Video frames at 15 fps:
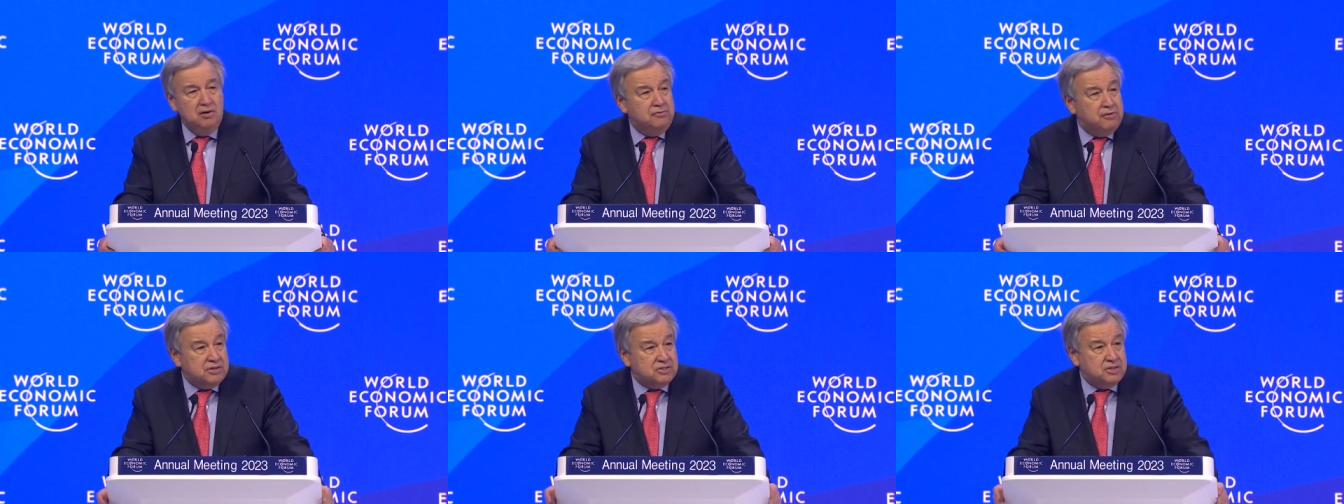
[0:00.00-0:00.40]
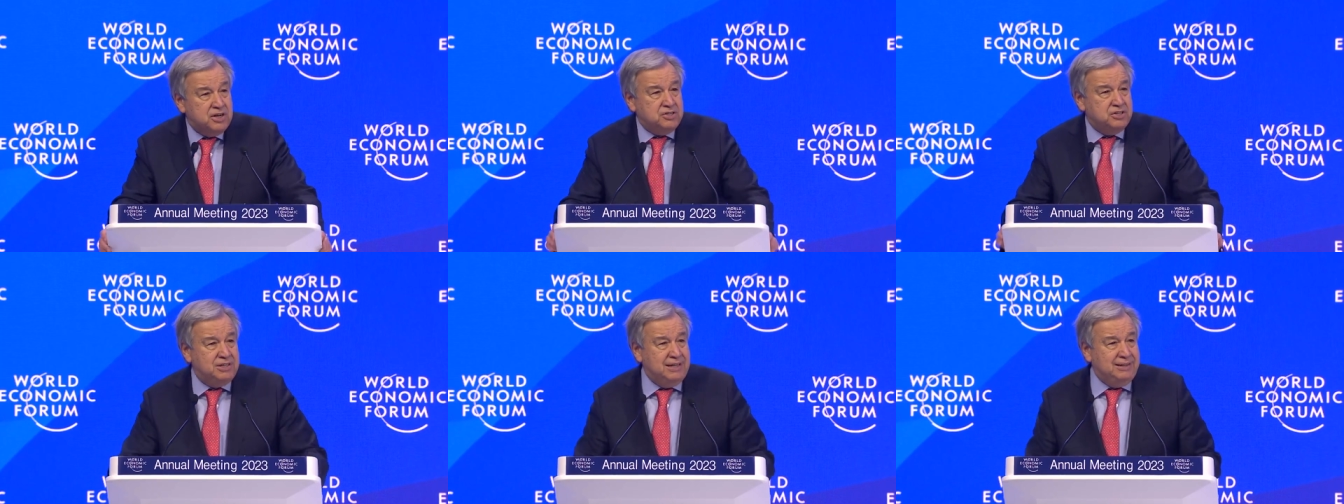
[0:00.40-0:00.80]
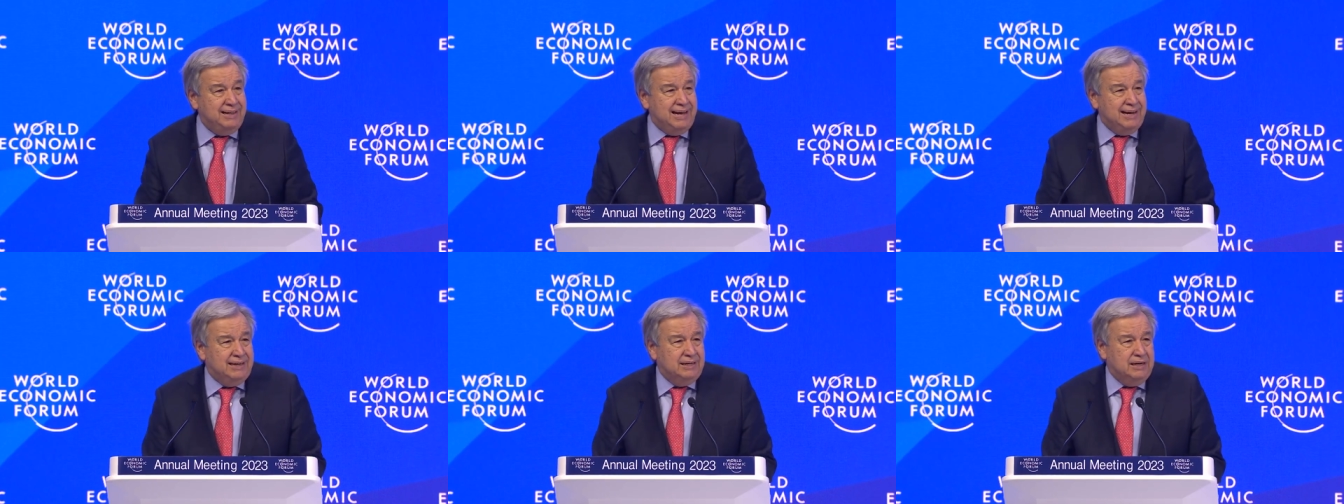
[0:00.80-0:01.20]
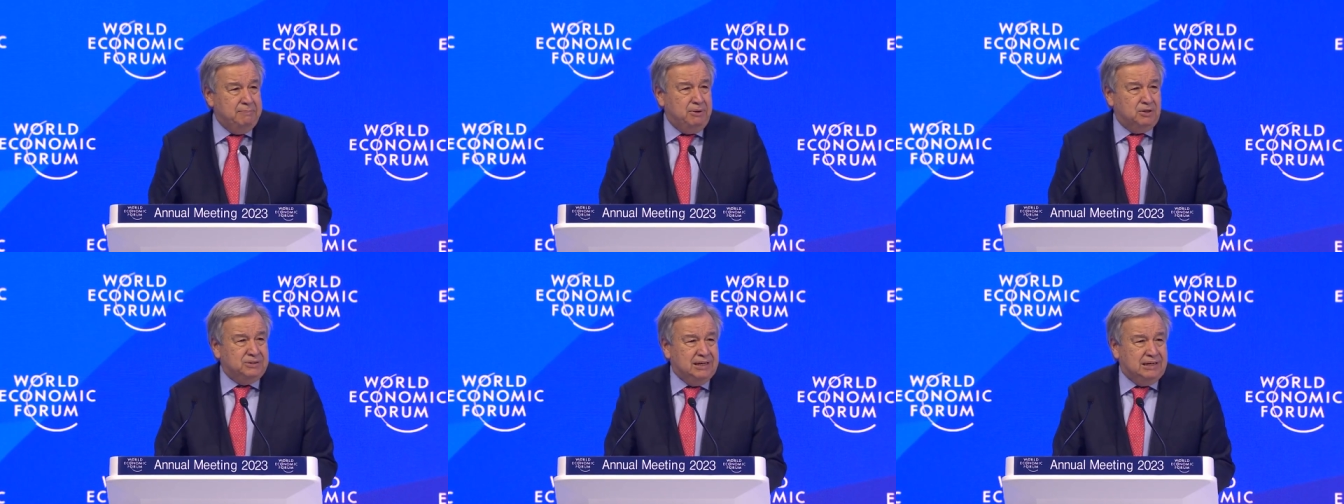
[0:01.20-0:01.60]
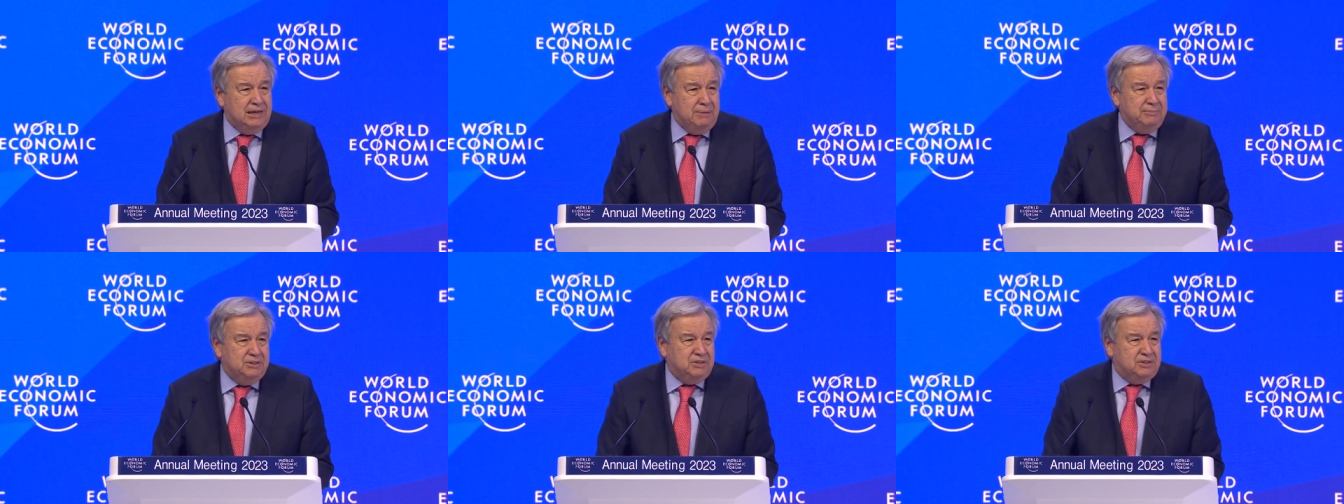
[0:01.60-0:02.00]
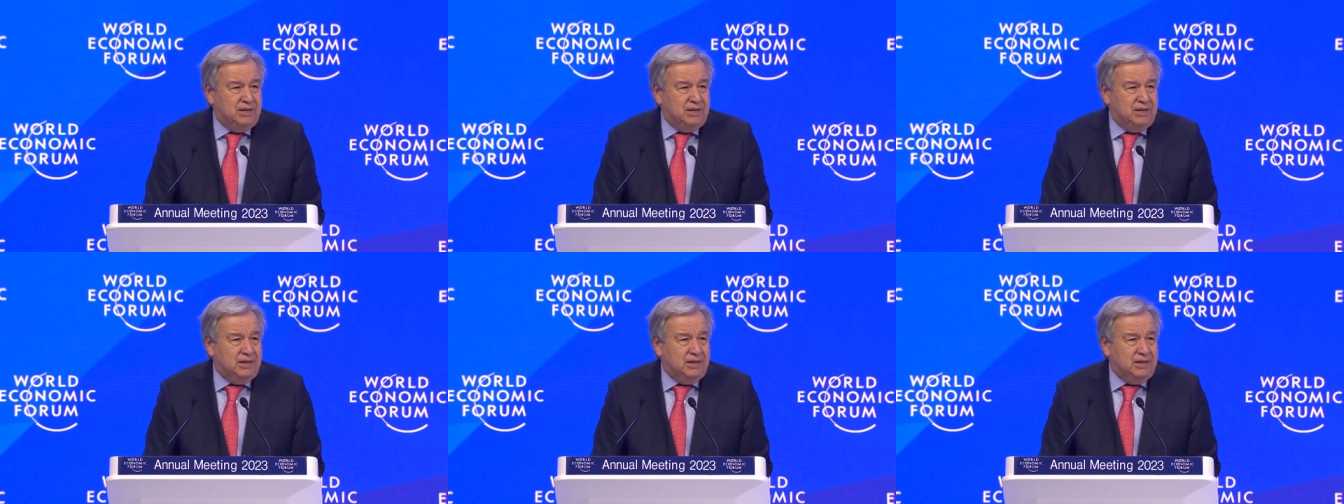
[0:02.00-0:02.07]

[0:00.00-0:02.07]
Frustration and anger about a climate